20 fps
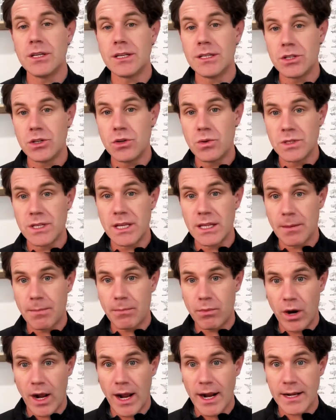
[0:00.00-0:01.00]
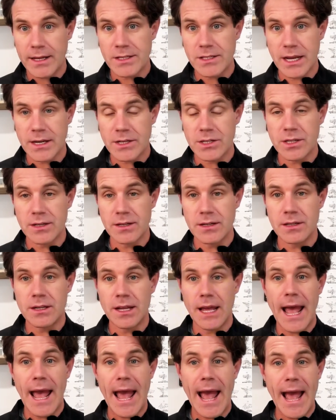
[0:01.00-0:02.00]
is using the product section
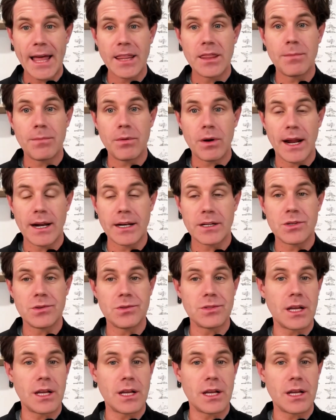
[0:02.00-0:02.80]
to add the products you